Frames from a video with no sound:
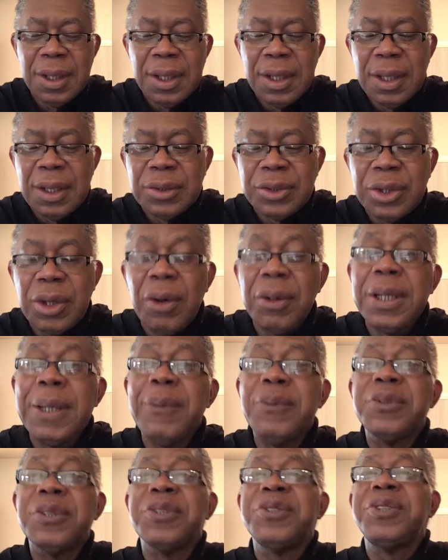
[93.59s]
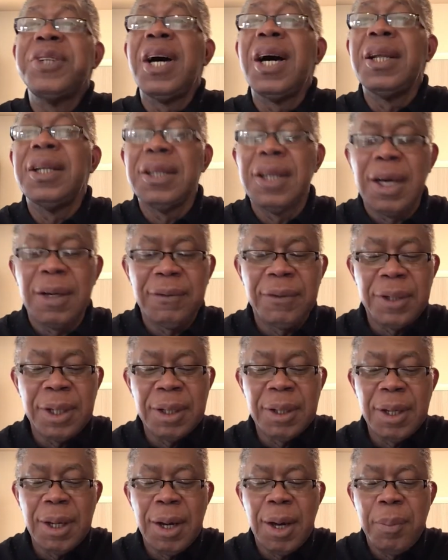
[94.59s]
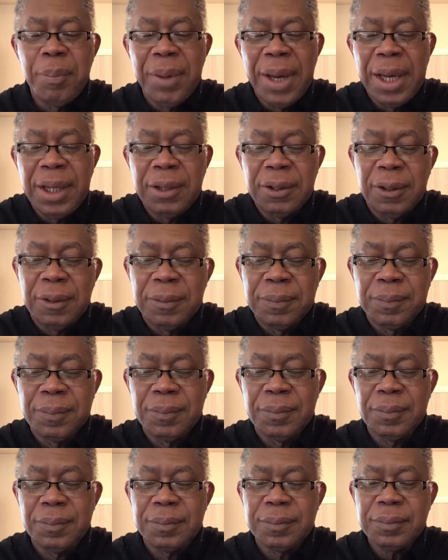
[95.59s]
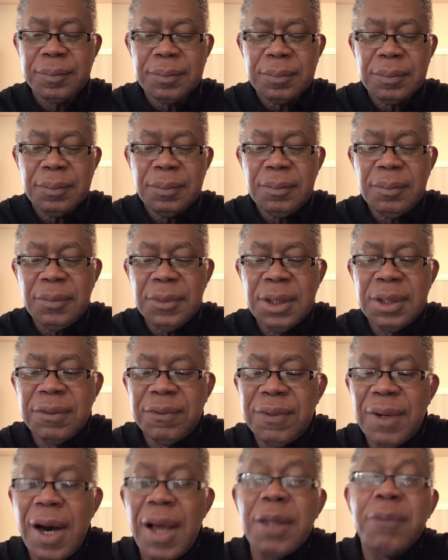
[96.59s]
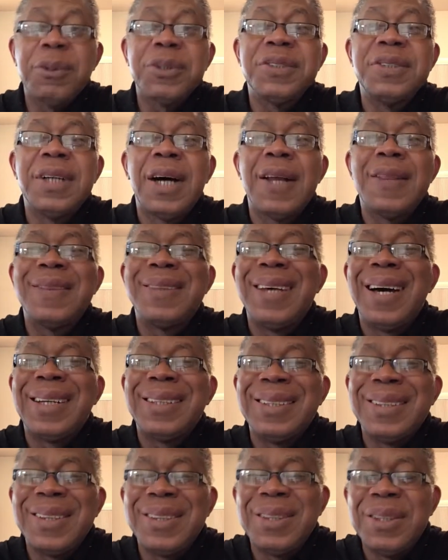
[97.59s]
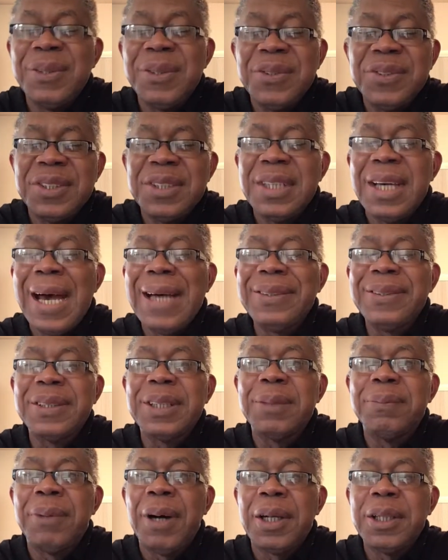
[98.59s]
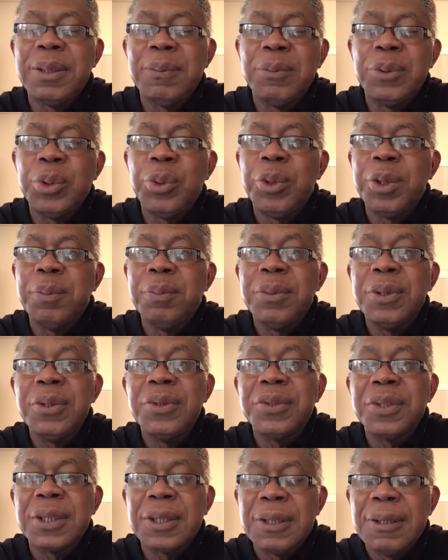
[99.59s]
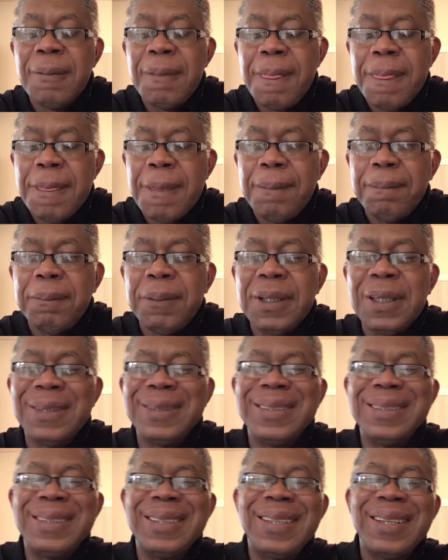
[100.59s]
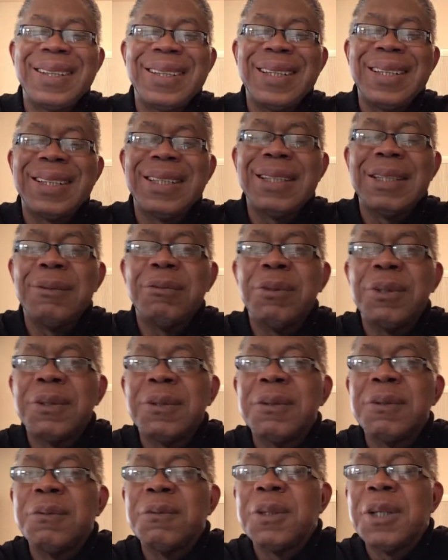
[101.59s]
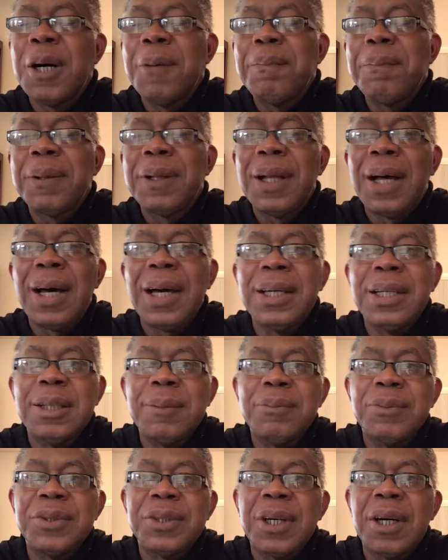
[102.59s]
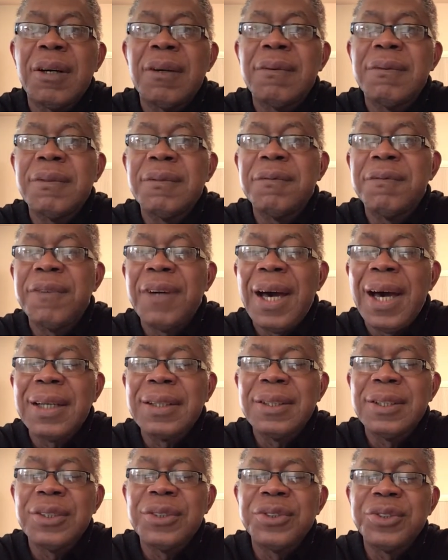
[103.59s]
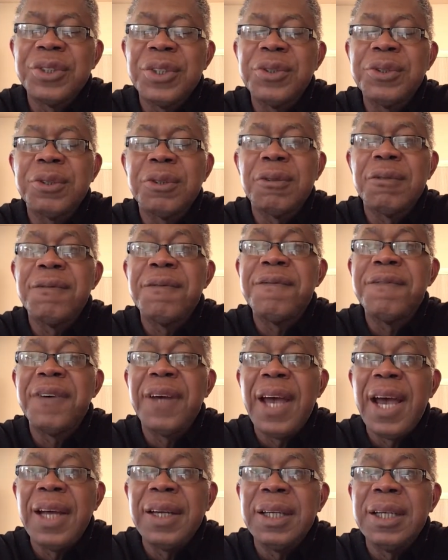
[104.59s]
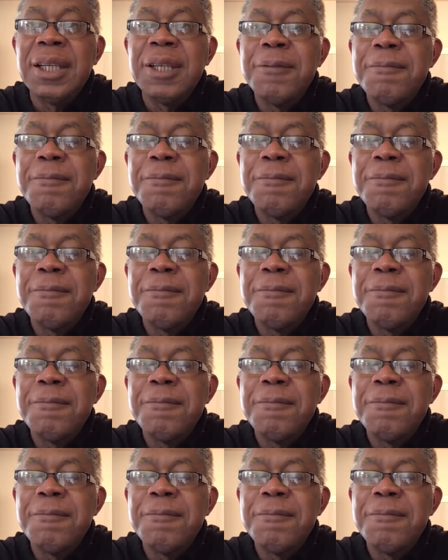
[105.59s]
So he was the son of a banker. His father was not that enthusiastic about him doing music because he didn't think he would apply himself. In fact, his sister Fanny